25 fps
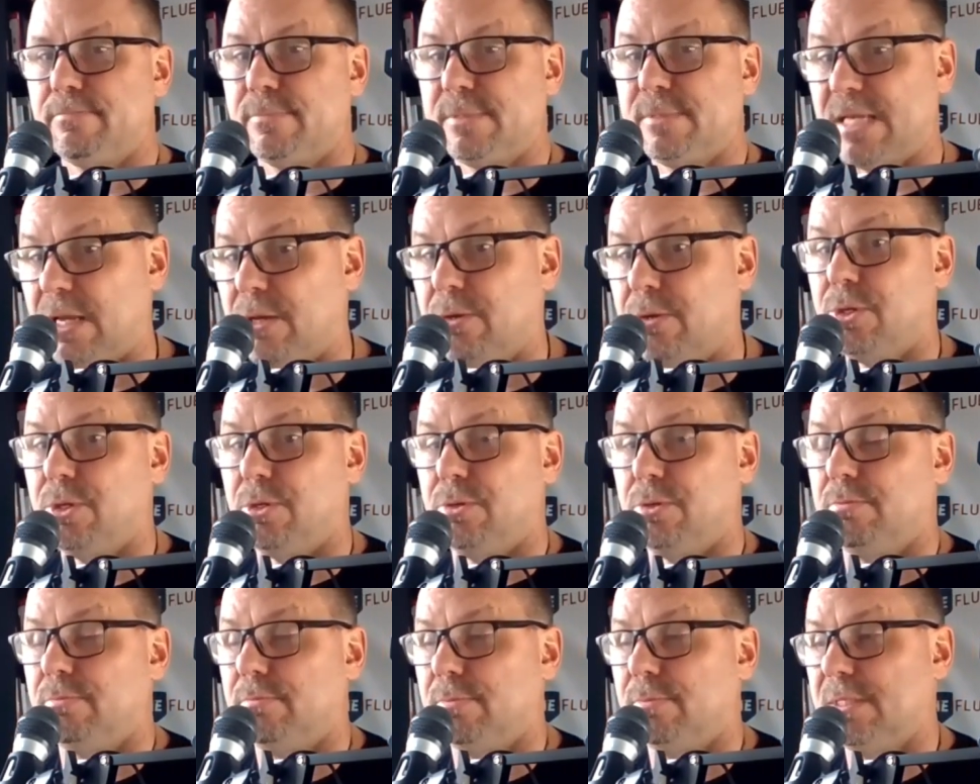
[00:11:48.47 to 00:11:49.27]
I'm telling
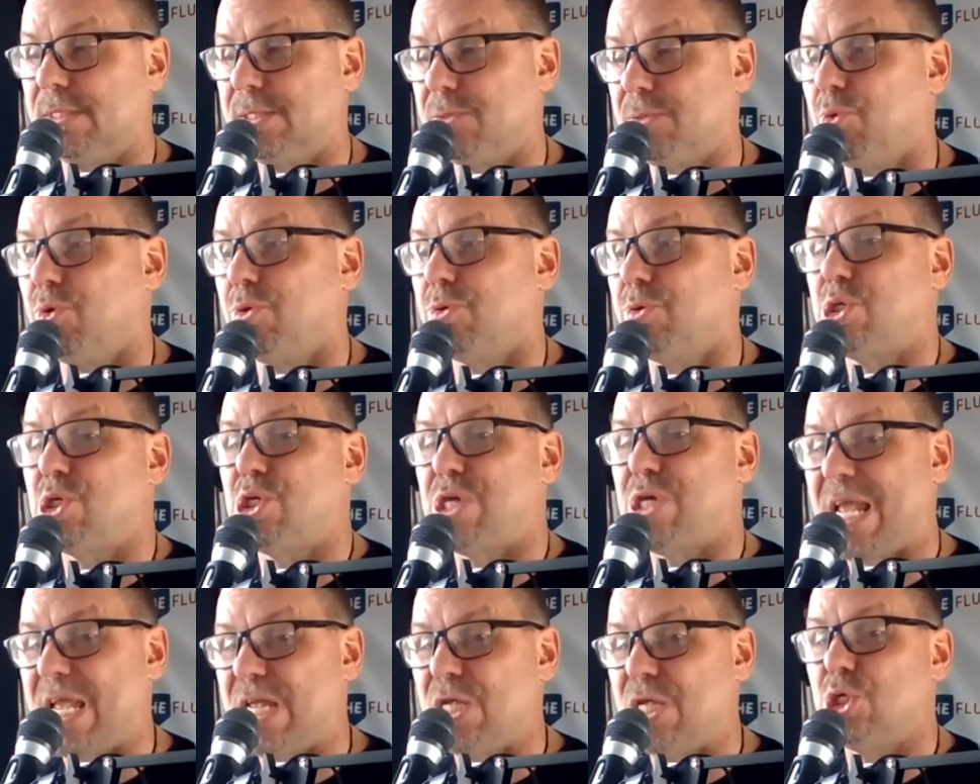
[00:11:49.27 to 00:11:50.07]
you this will
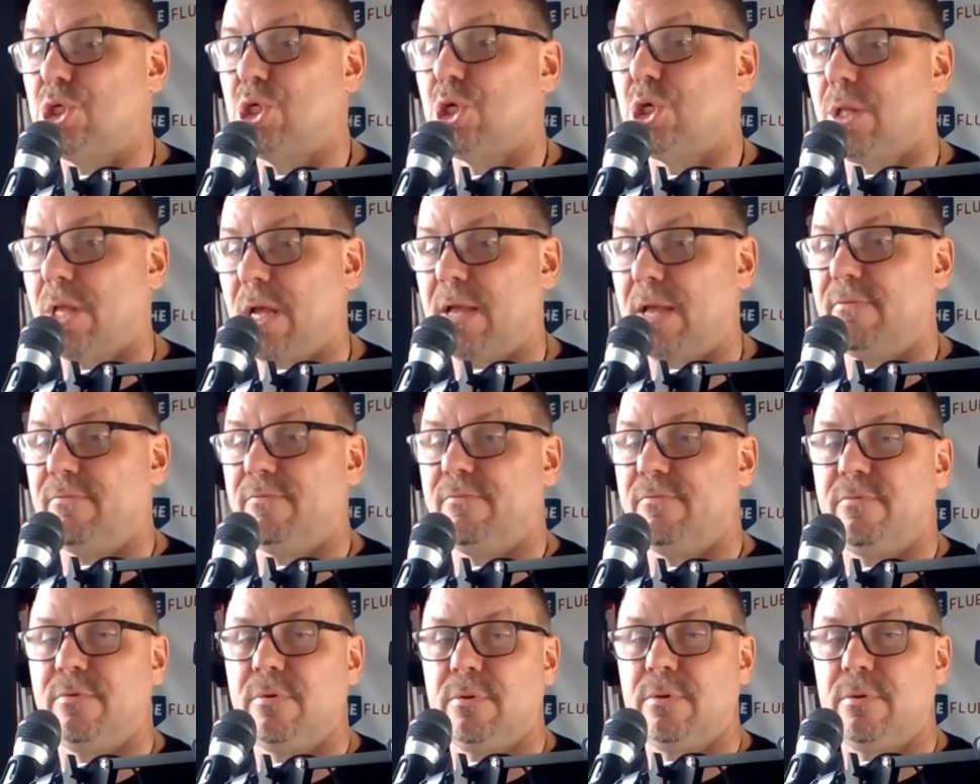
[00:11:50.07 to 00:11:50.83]
change your life